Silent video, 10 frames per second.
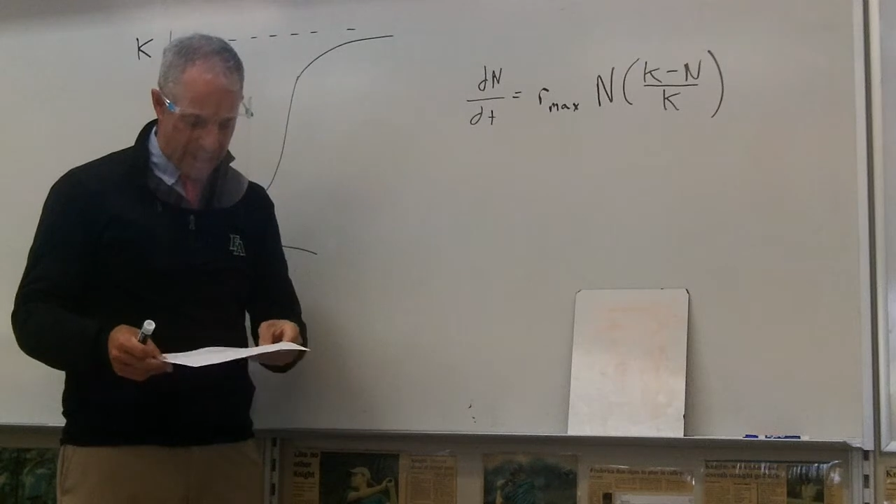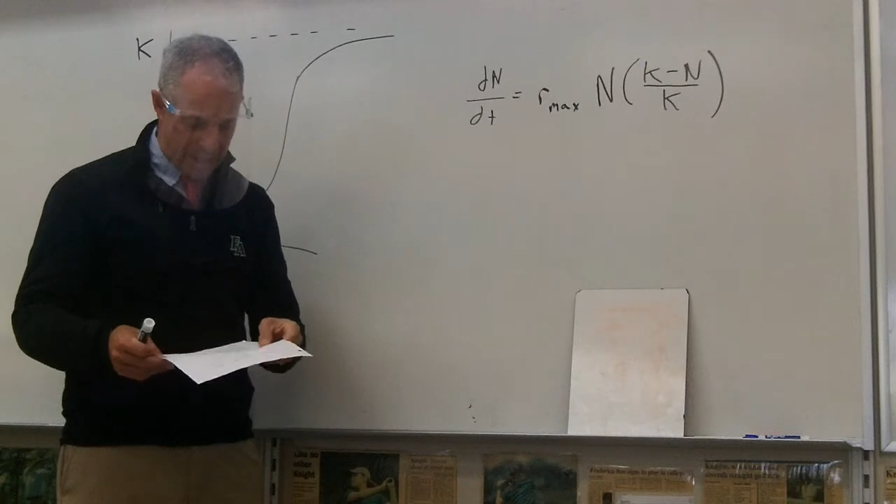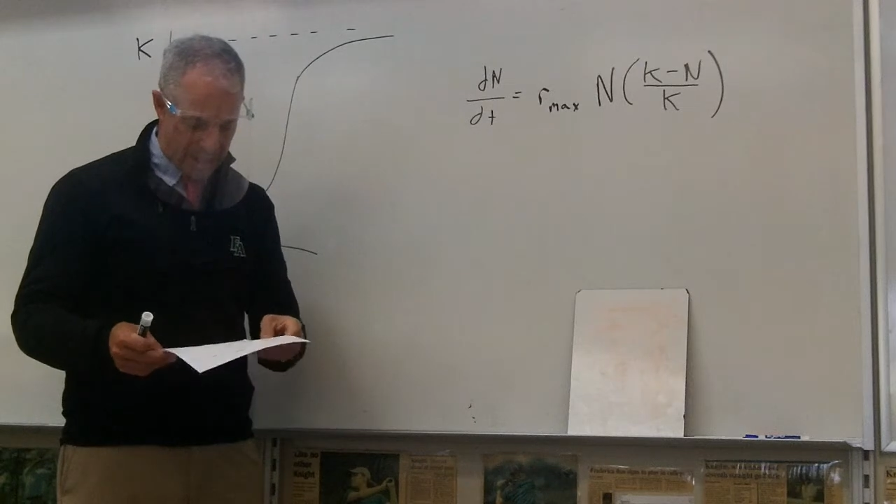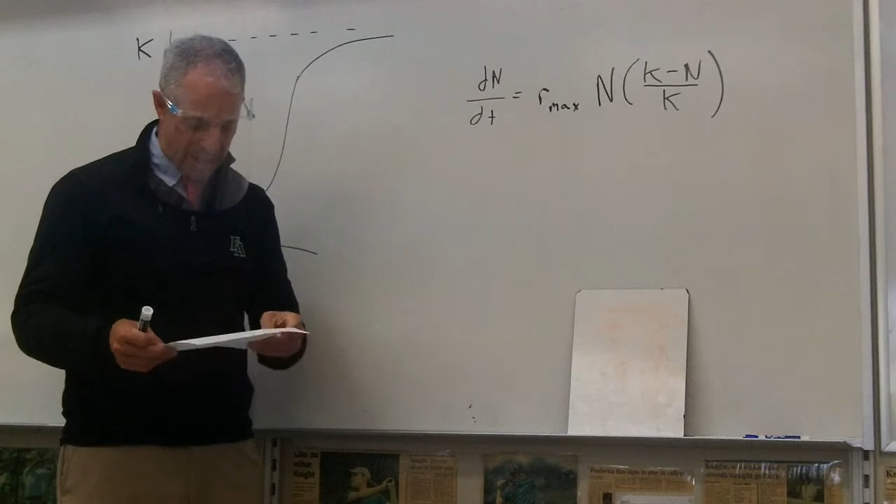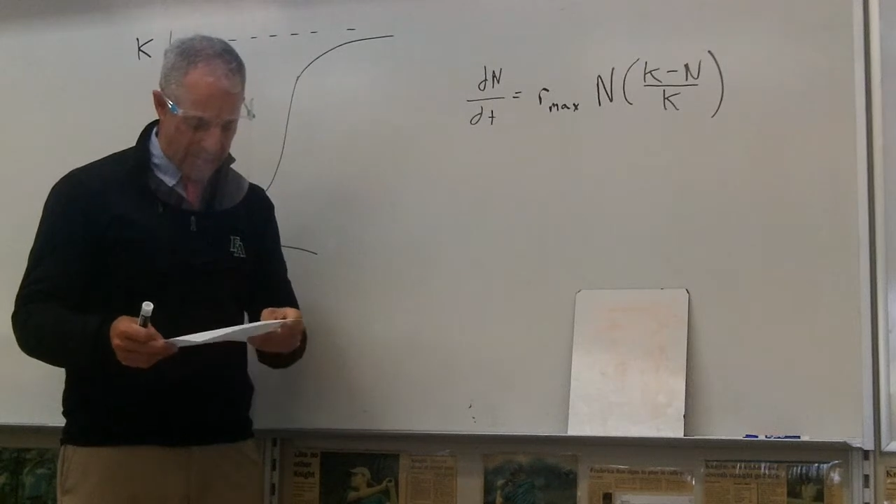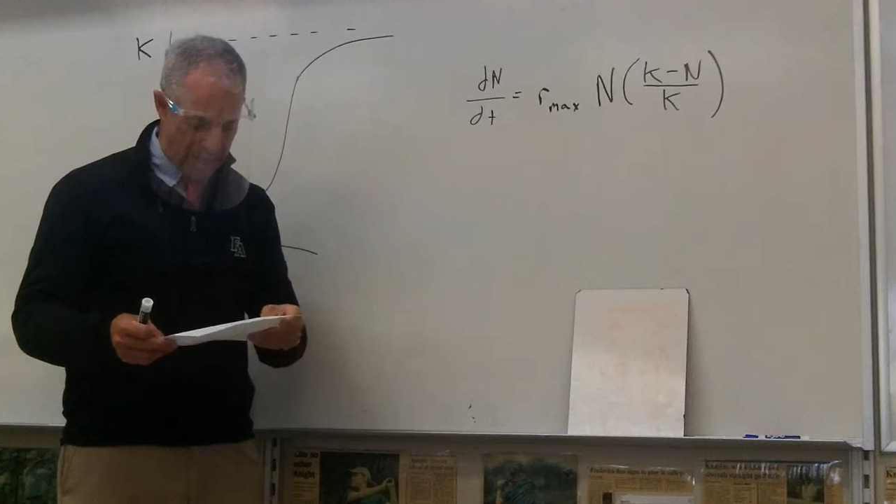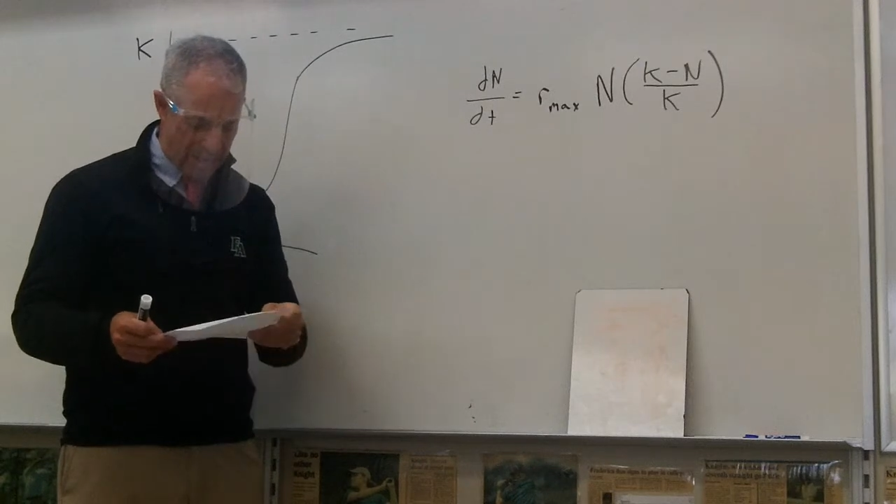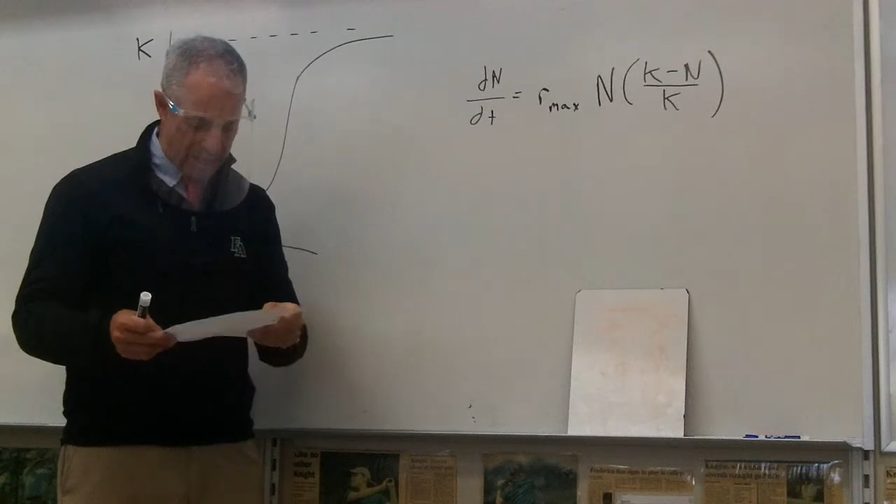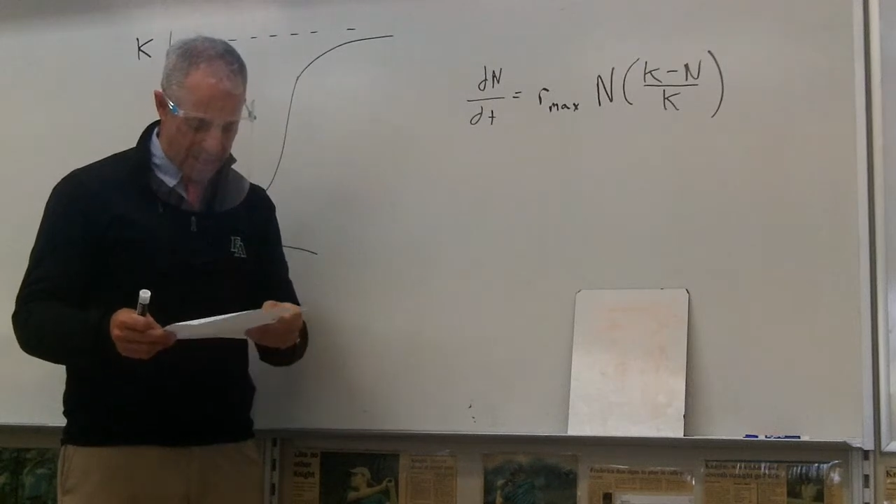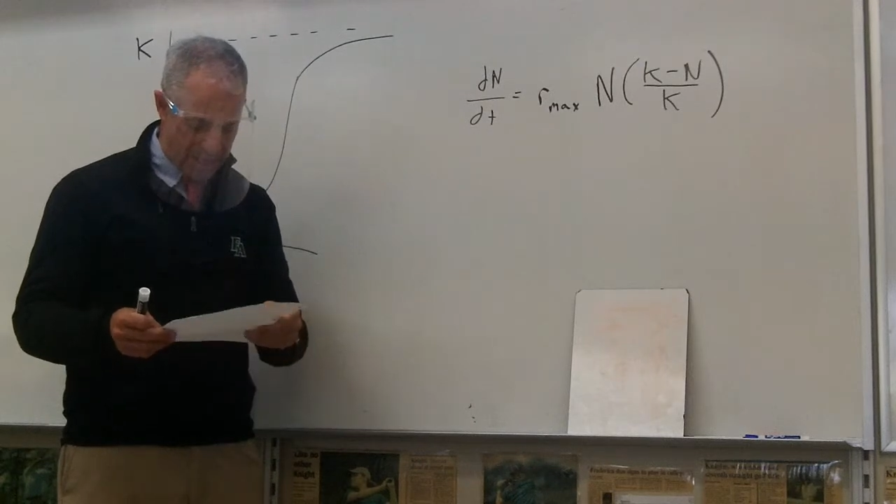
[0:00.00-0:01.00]
And
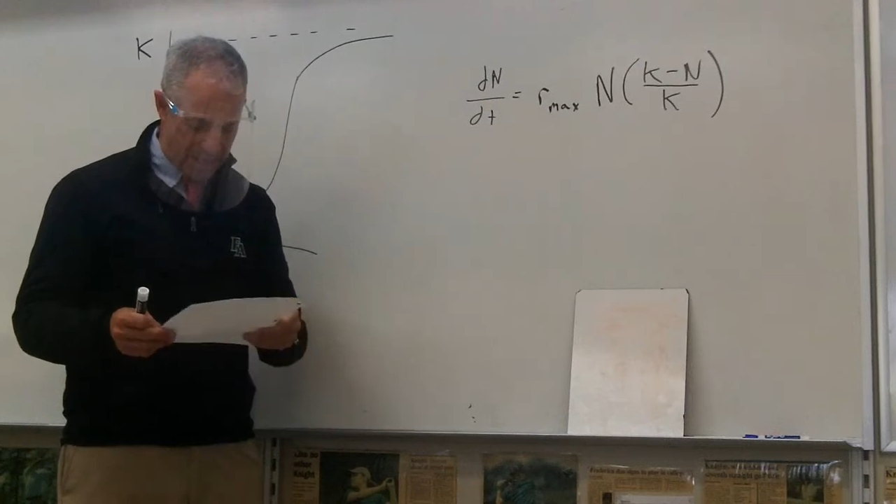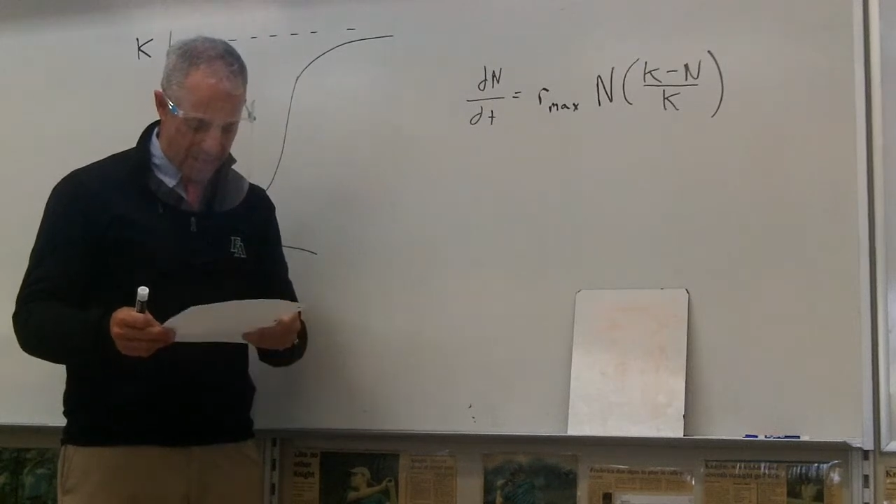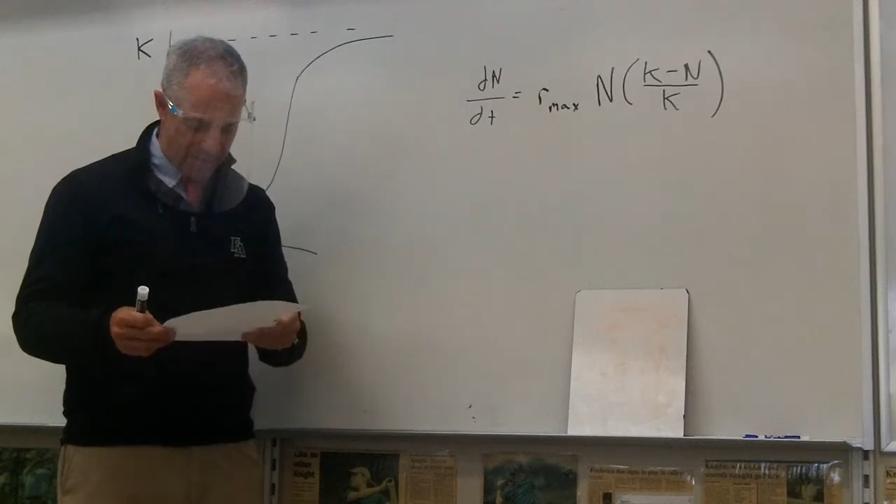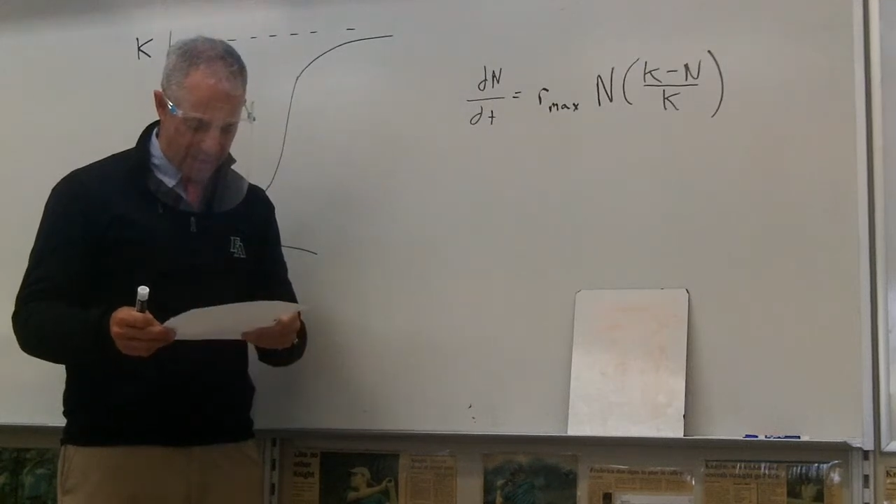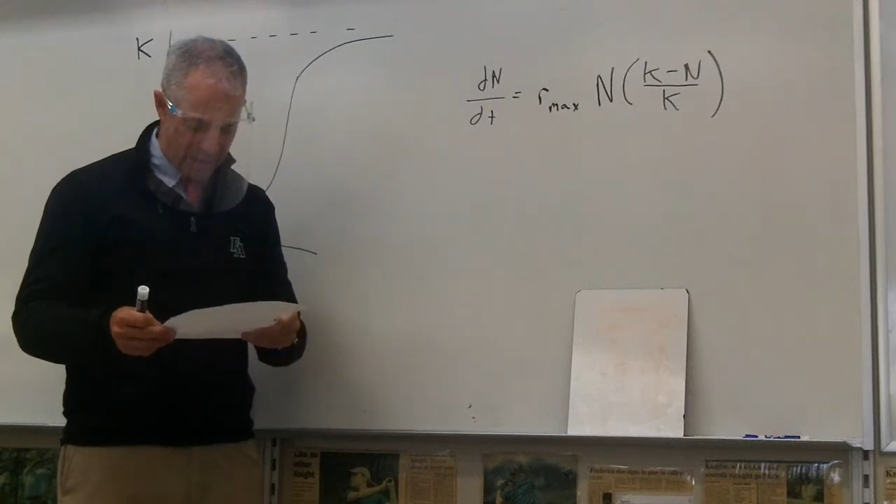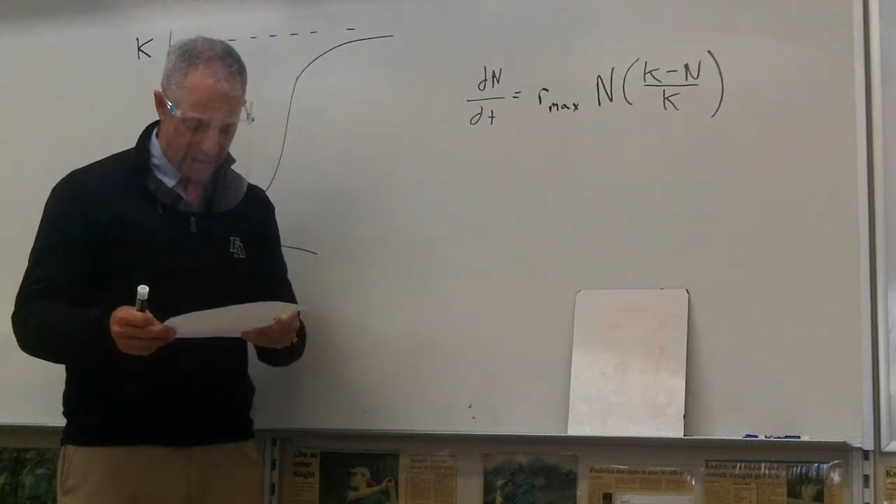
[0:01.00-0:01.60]
sometimes that's given